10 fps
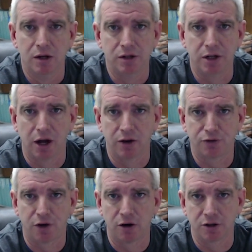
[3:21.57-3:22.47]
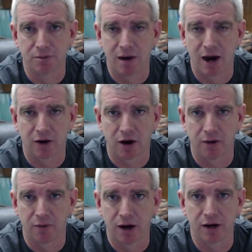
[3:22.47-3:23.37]
You know, as far as the
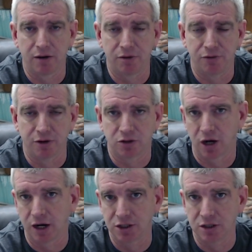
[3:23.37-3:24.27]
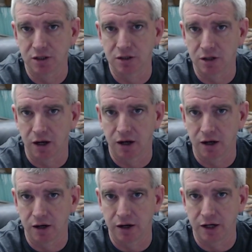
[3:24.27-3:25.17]
micron rating of the filtration,
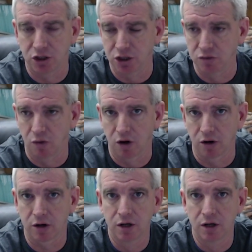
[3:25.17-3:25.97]
it should work.